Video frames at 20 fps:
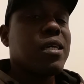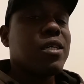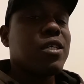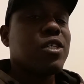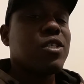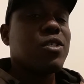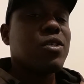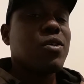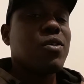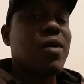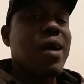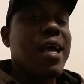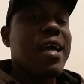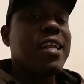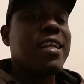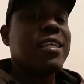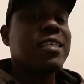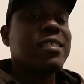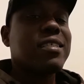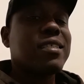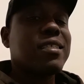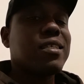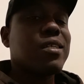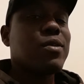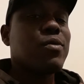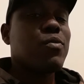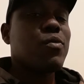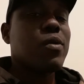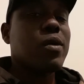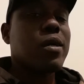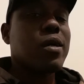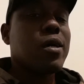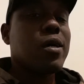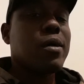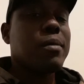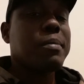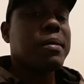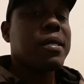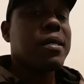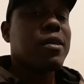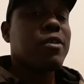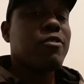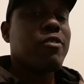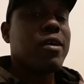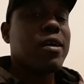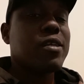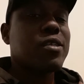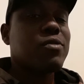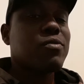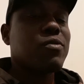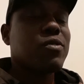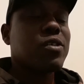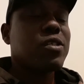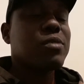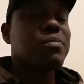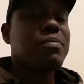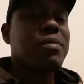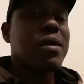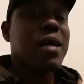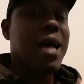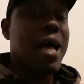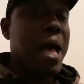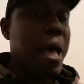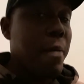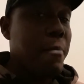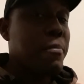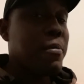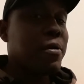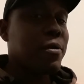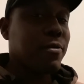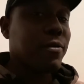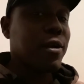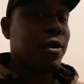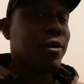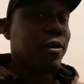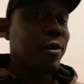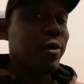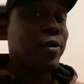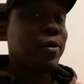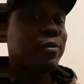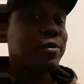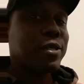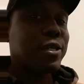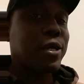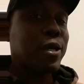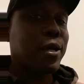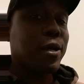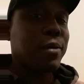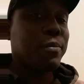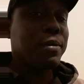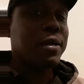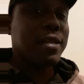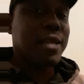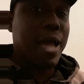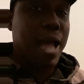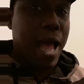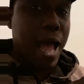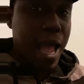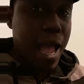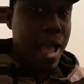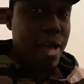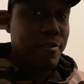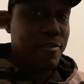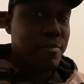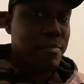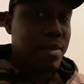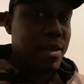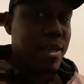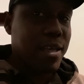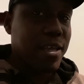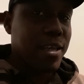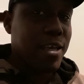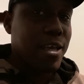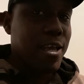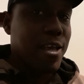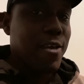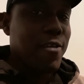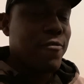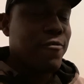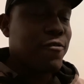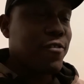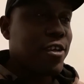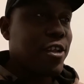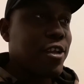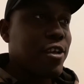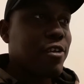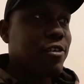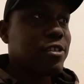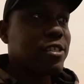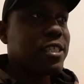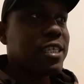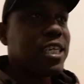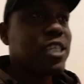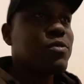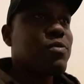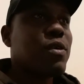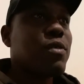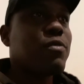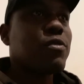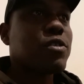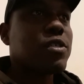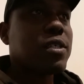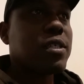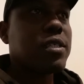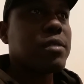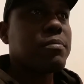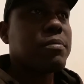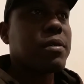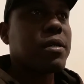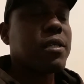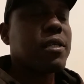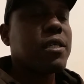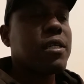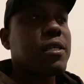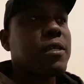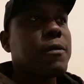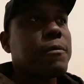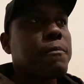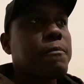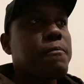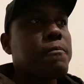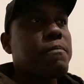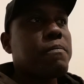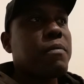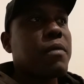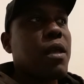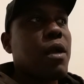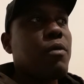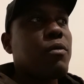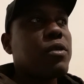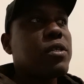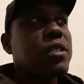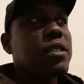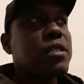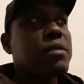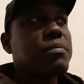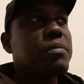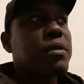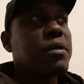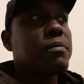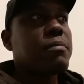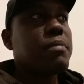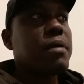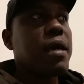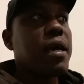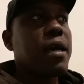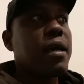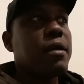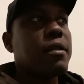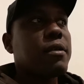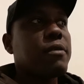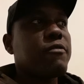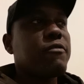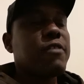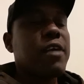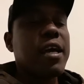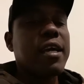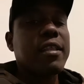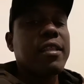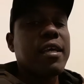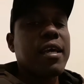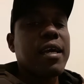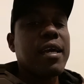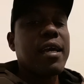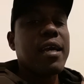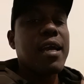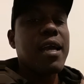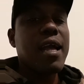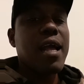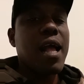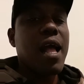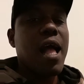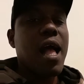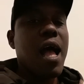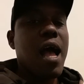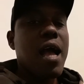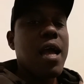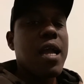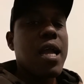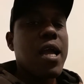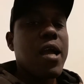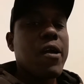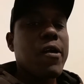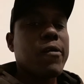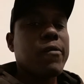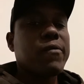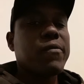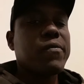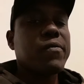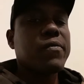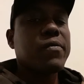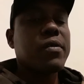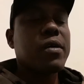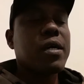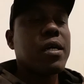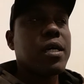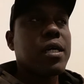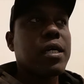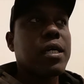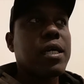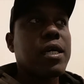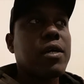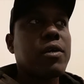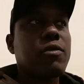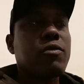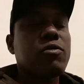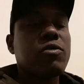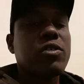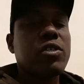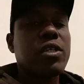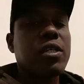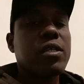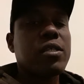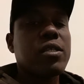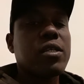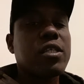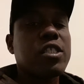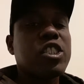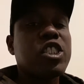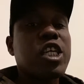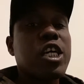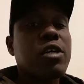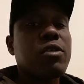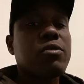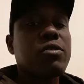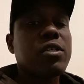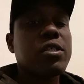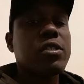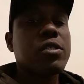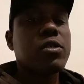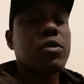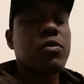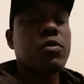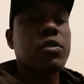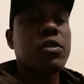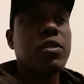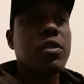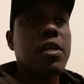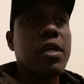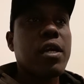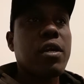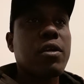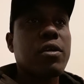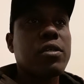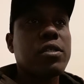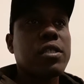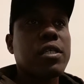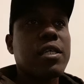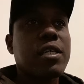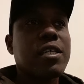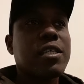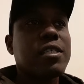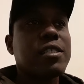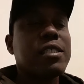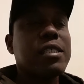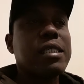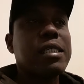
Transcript: So I didn't see what Keenan Grannis was, but I've been around a long time, and I haven't made videos, and that's what I want to touch upon. I want to touch upon the fact that I have a channel just as old as theirs, and